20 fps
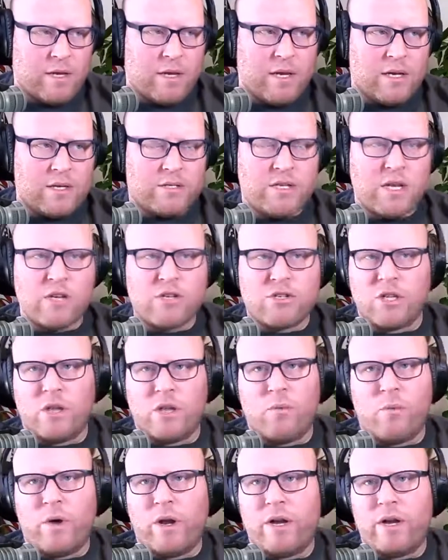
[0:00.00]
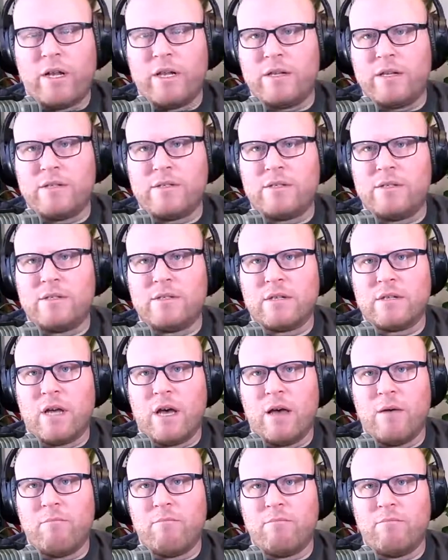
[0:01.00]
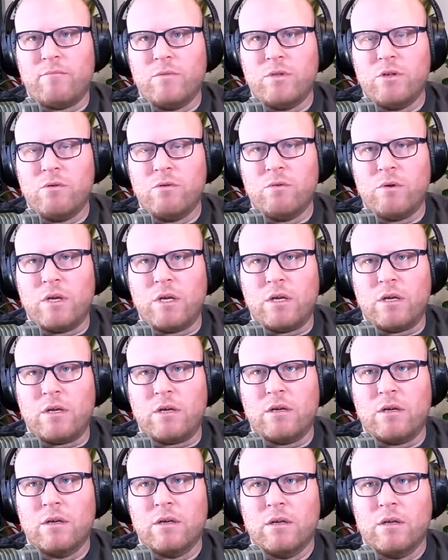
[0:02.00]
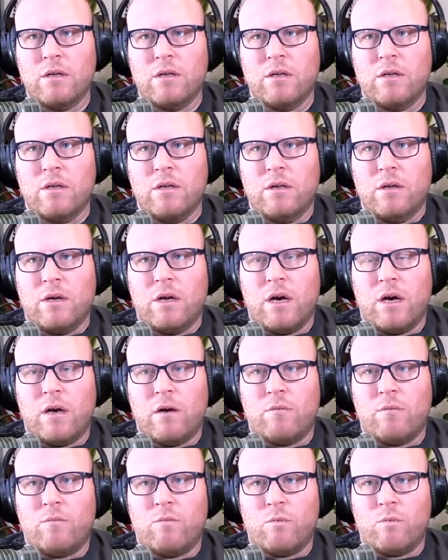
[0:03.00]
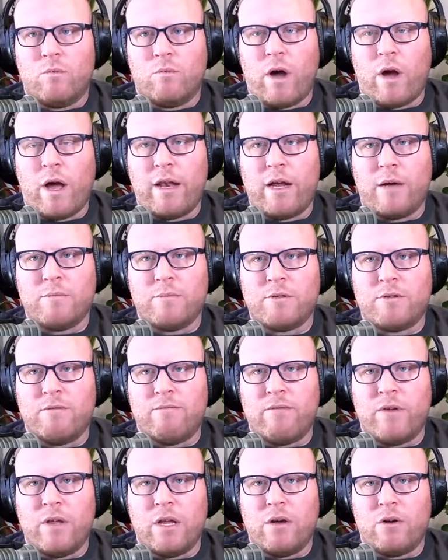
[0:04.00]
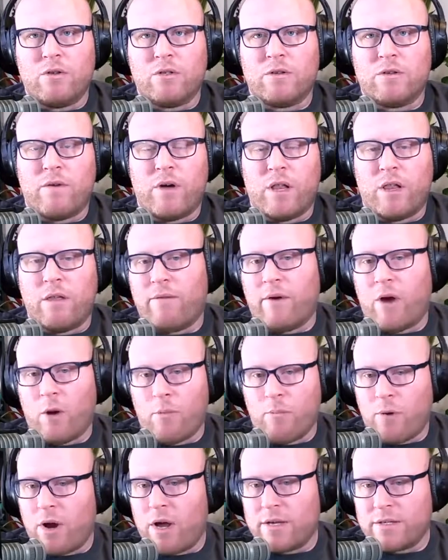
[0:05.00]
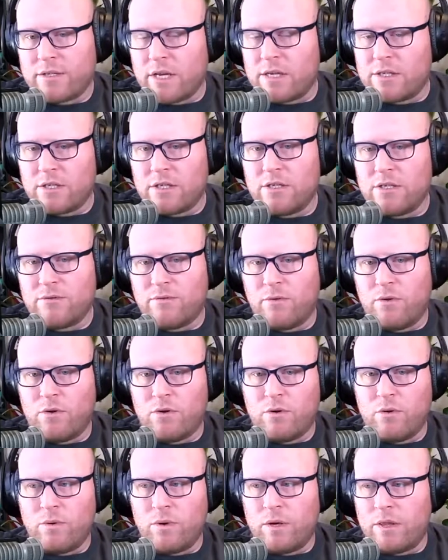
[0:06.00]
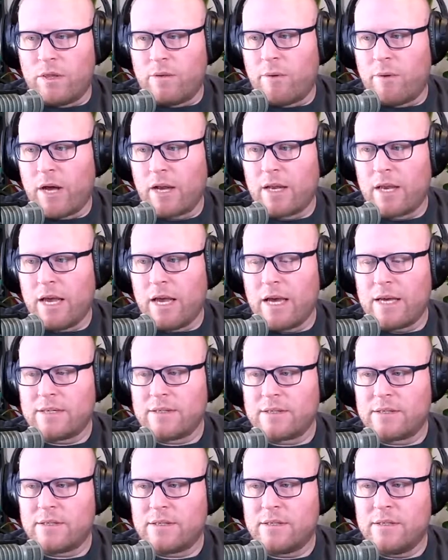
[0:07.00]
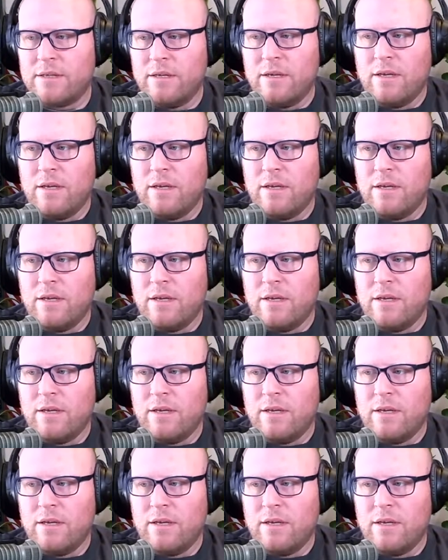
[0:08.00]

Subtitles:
Essentially what it is I'm doing write-ups and videos of all of our processes for doing the podcasts.